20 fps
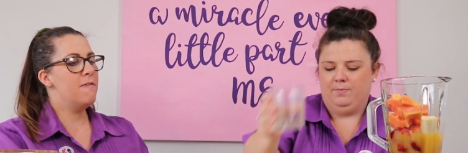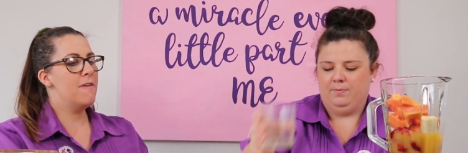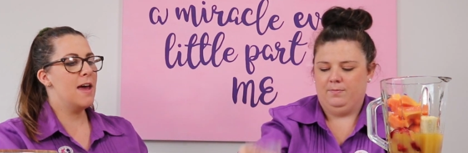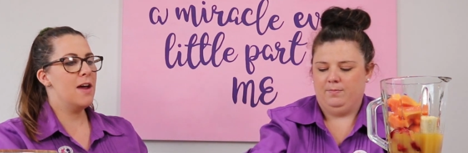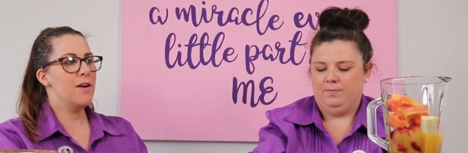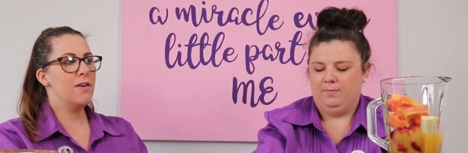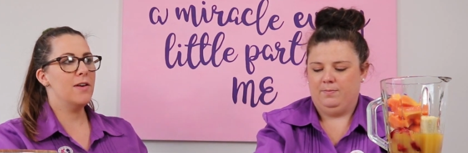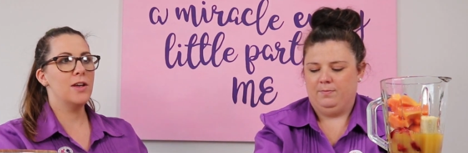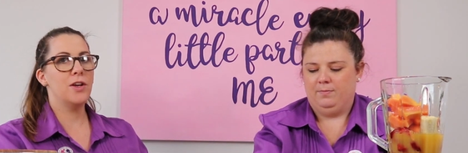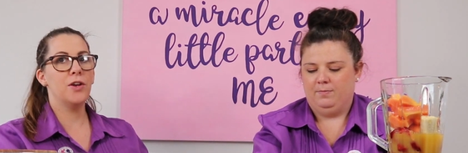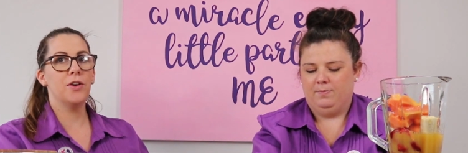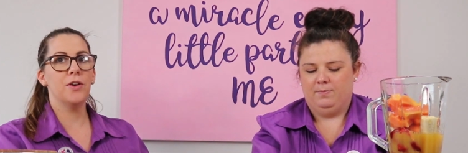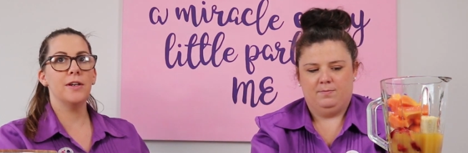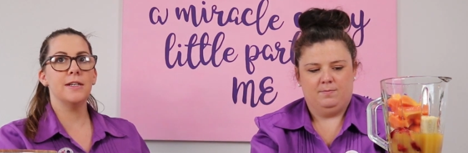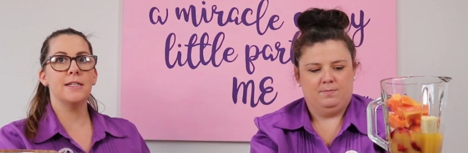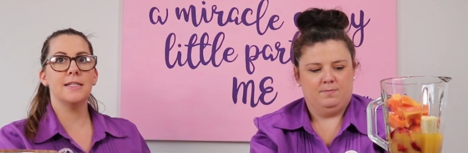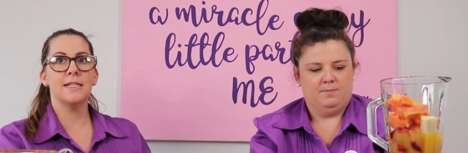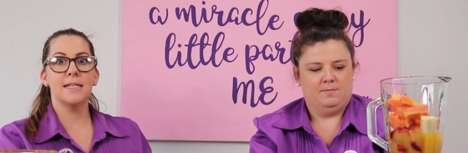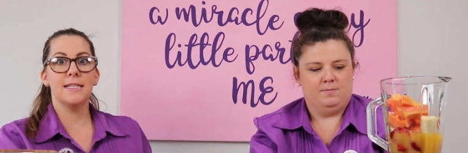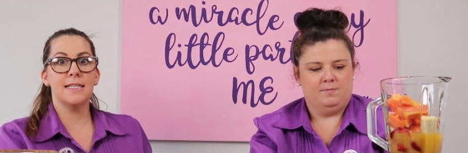Speaker 1: very
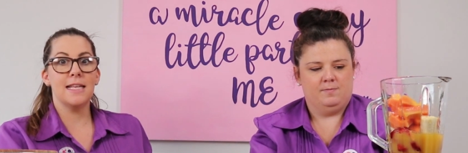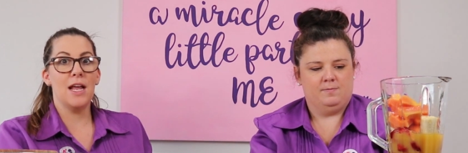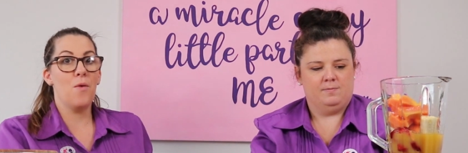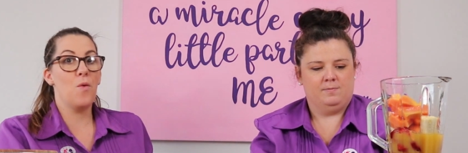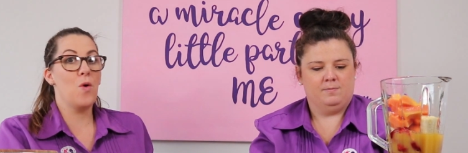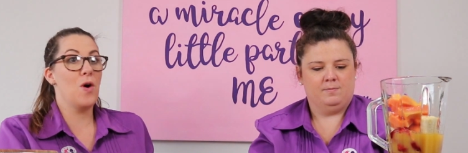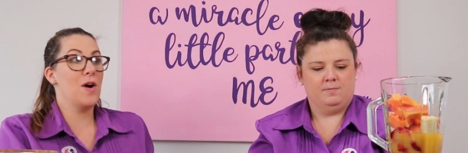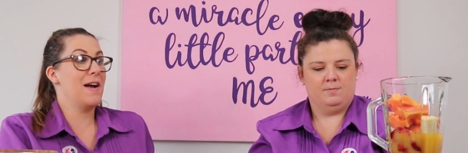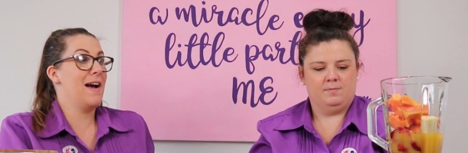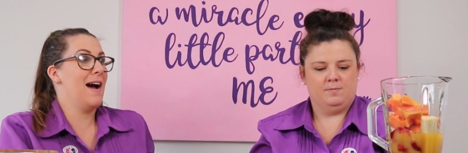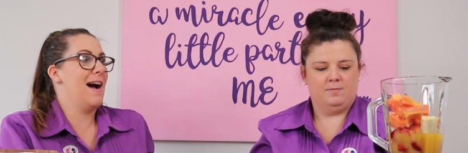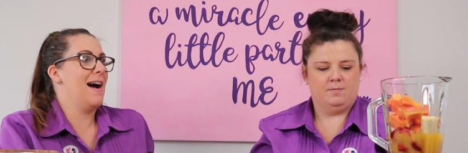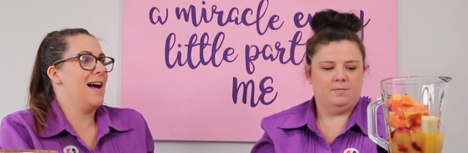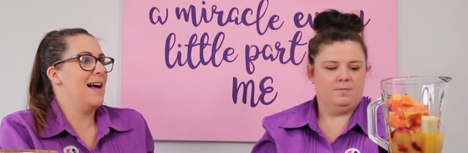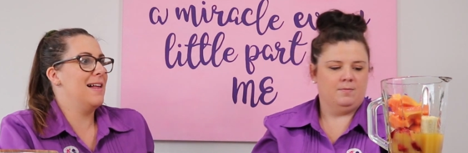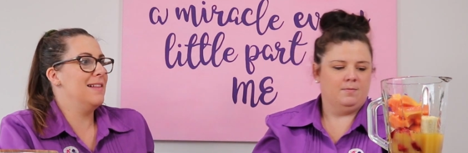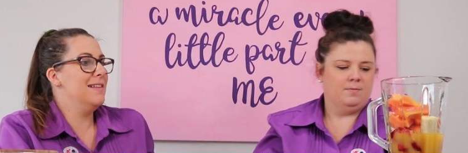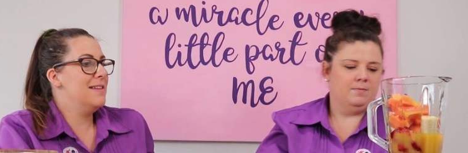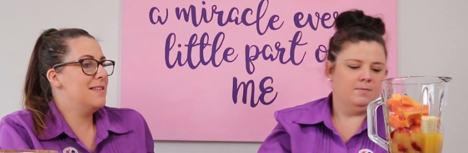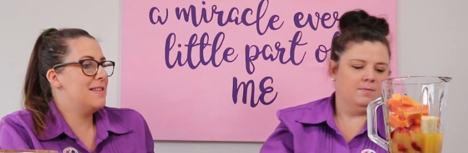curious to see what
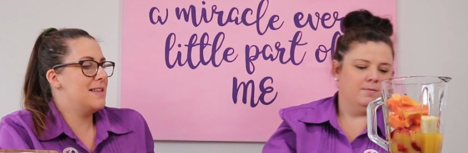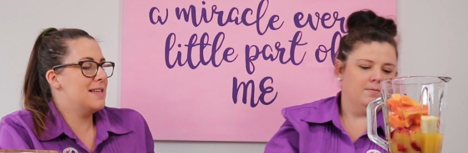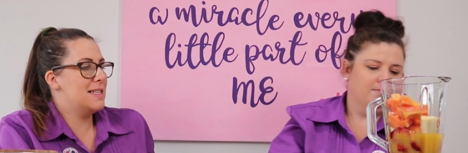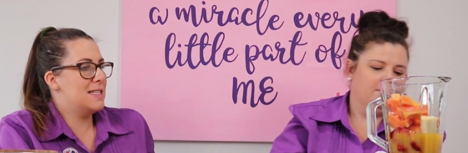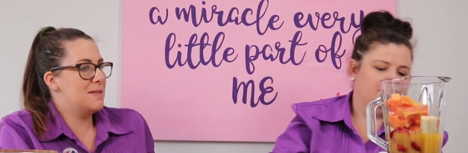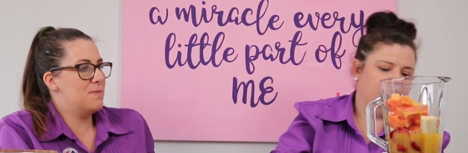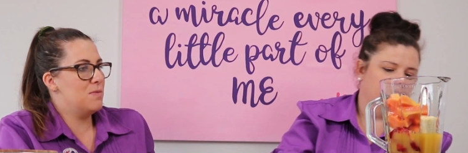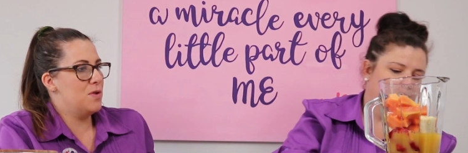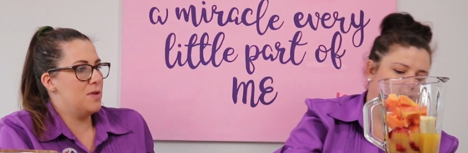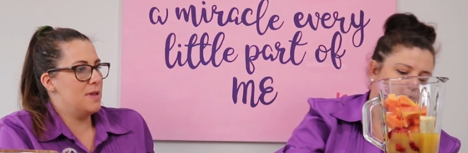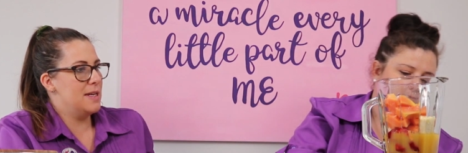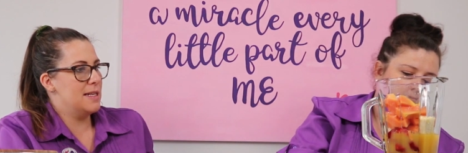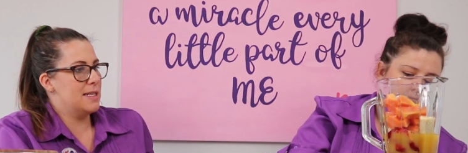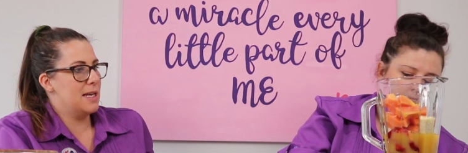color this smoothie